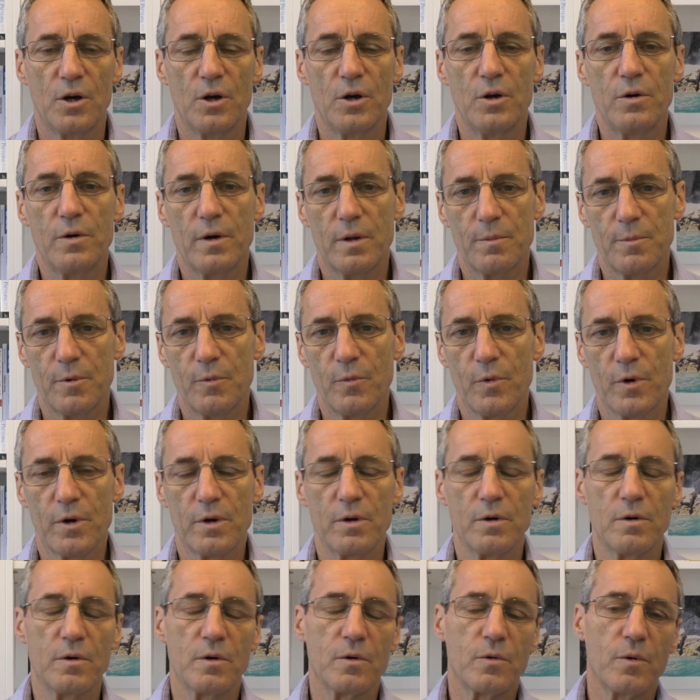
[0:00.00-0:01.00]
who had been
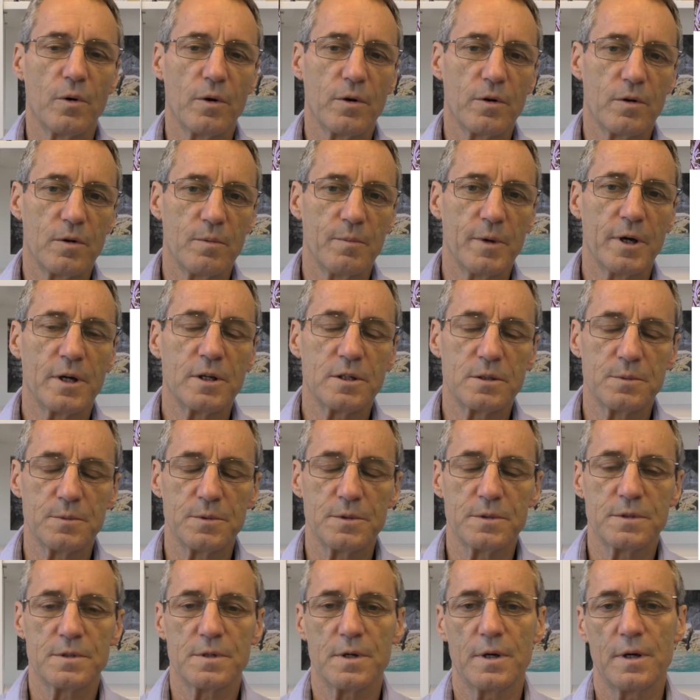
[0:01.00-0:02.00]
working on quality
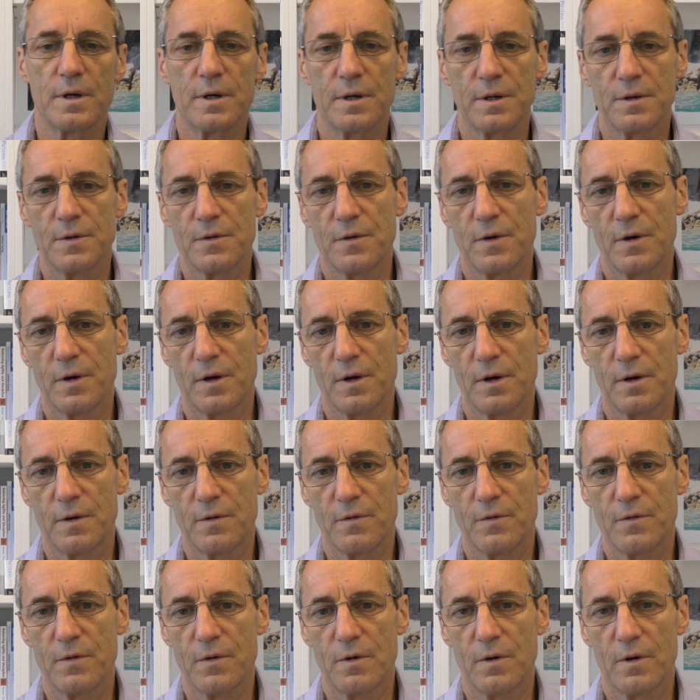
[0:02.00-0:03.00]
management and
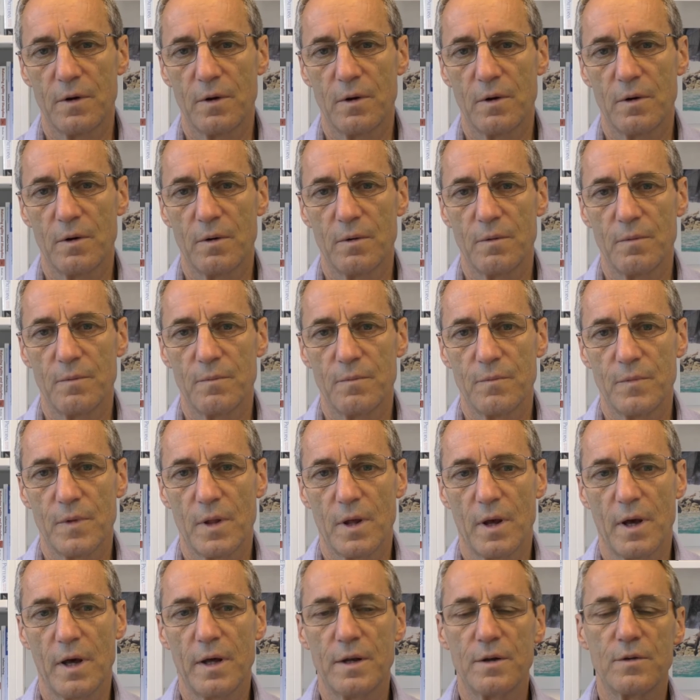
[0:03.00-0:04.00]
had uh,
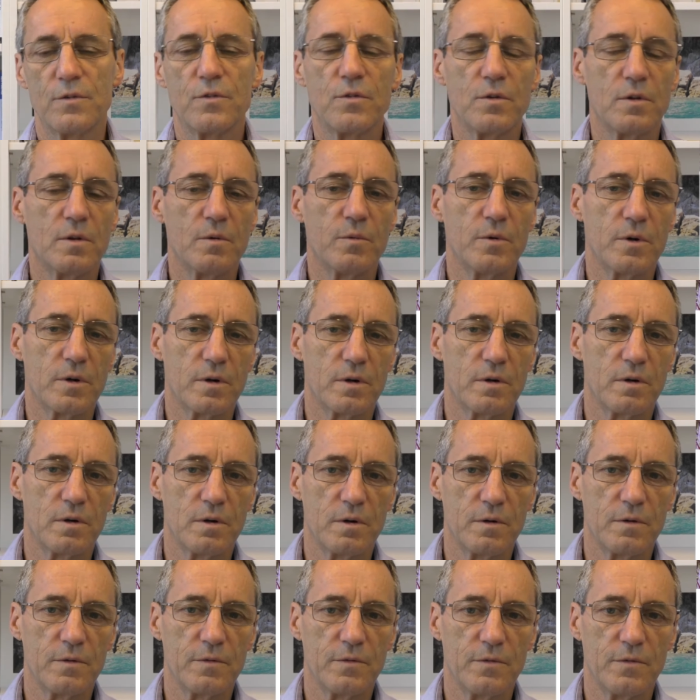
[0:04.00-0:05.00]
added to the work
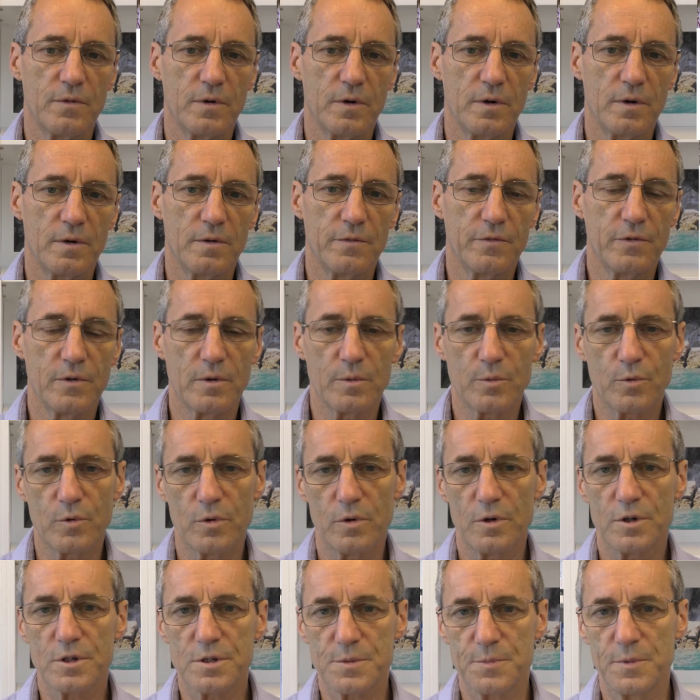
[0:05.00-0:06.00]
of uh, Philip
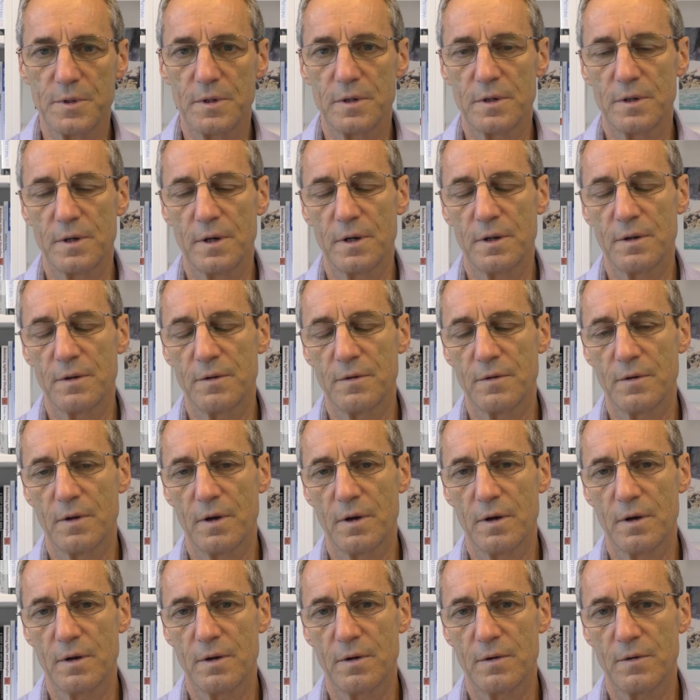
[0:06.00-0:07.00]
Crosby and,
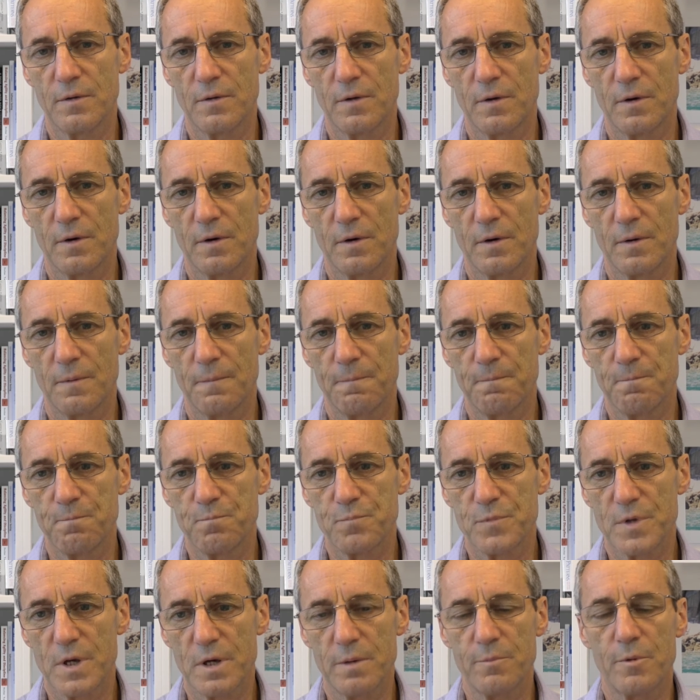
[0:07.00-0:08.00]
and um,
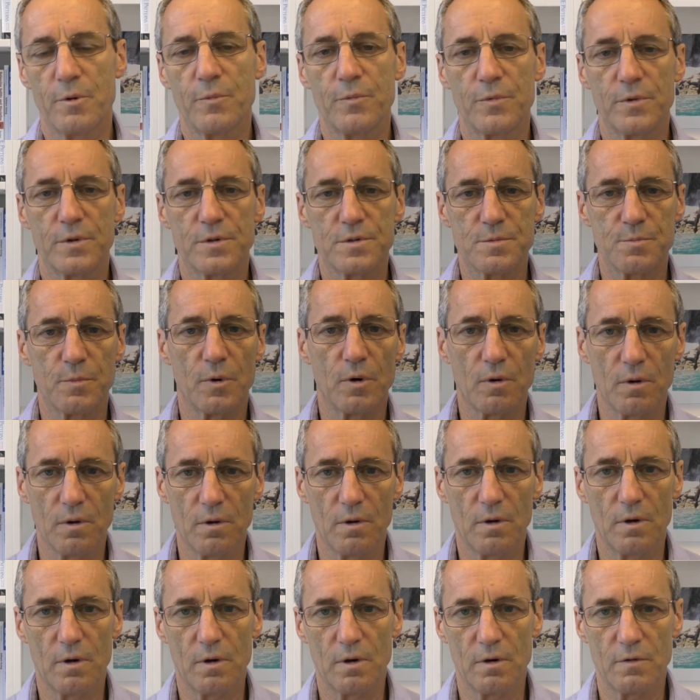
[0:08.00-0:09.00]
came up with this
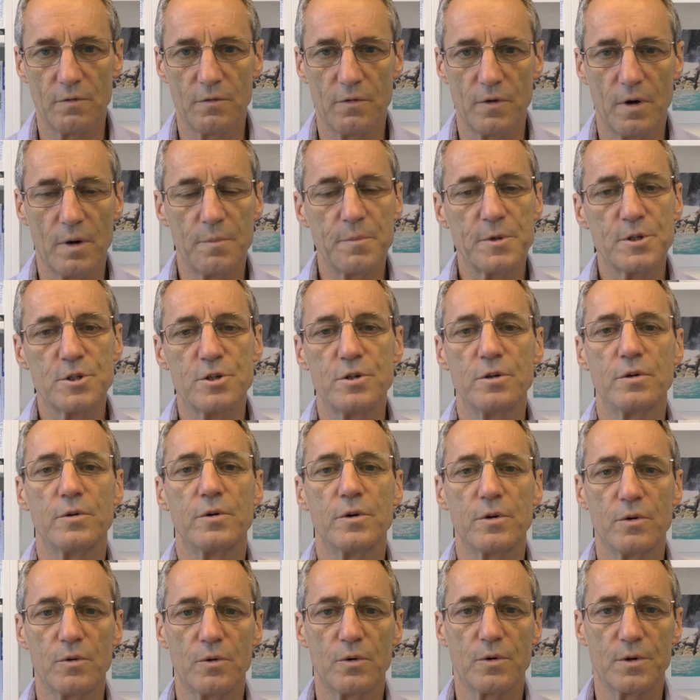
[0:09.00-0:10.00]
model of a
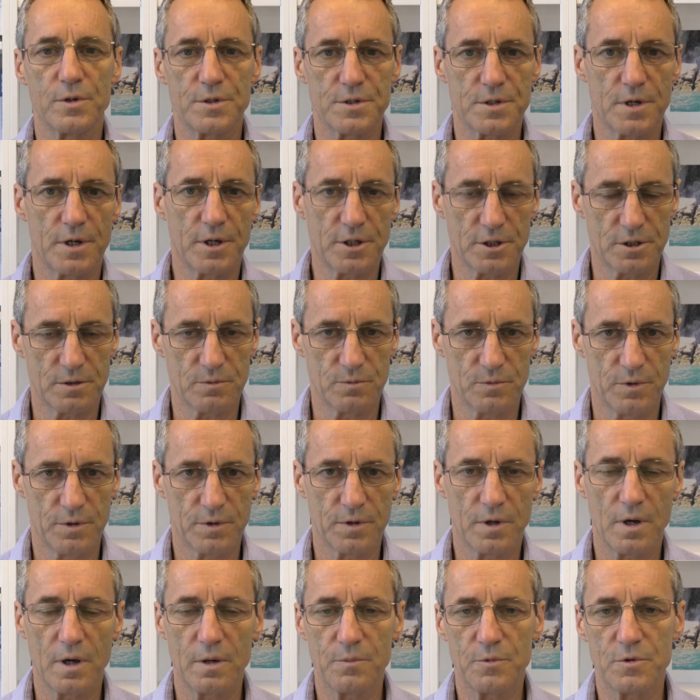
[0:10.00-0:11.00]
maturing organization where
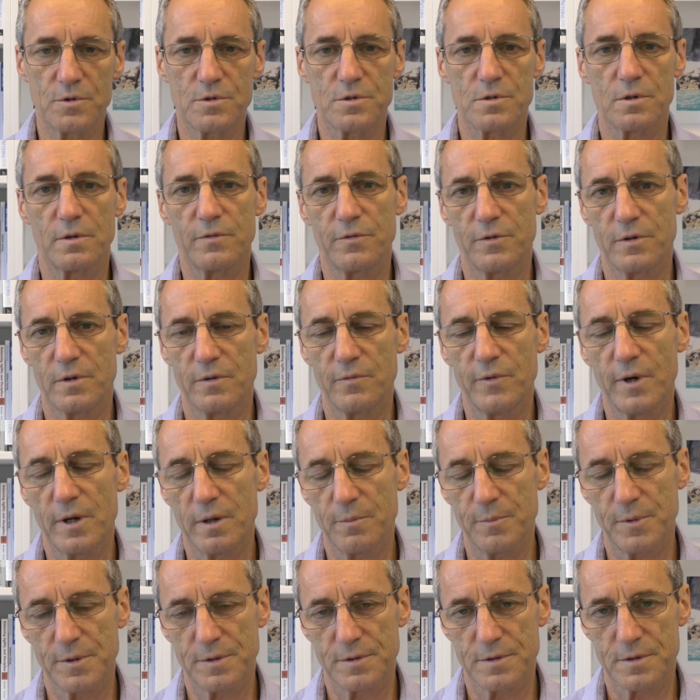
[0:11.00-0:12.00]
it came to software
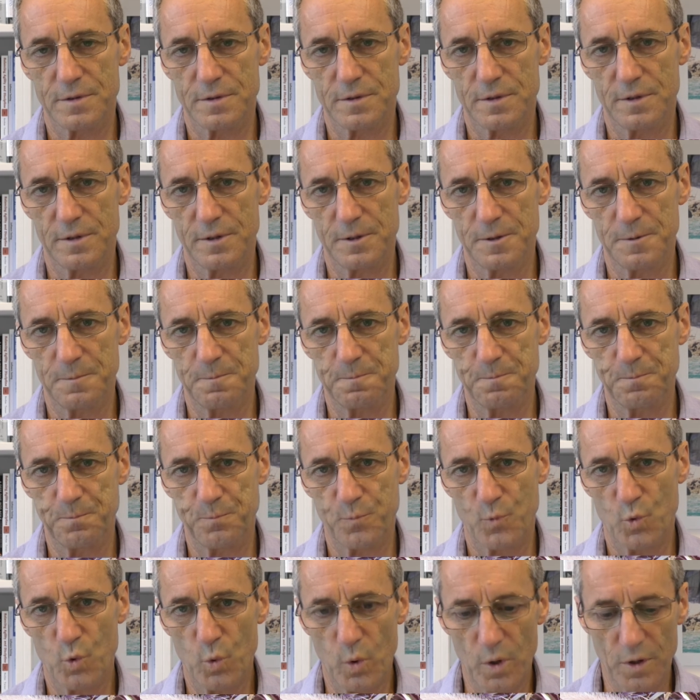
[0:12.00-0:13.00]
development um,
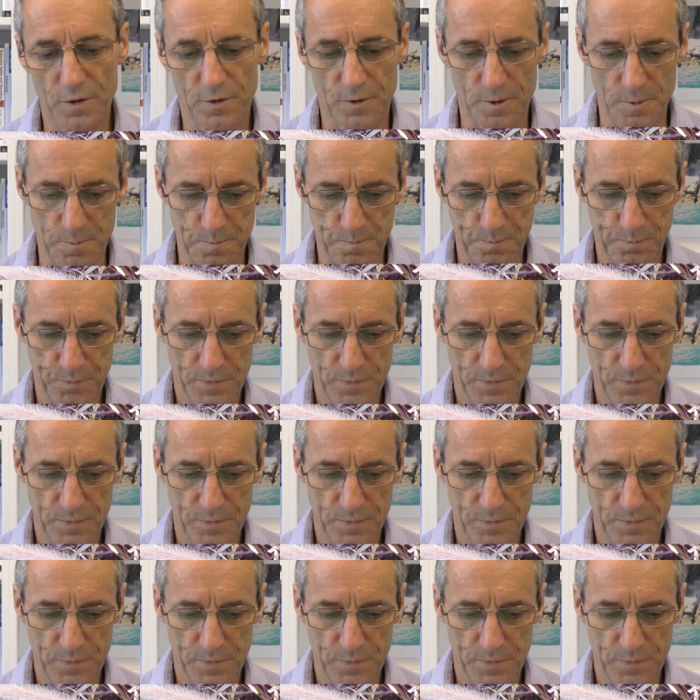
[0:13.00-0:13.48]
quality.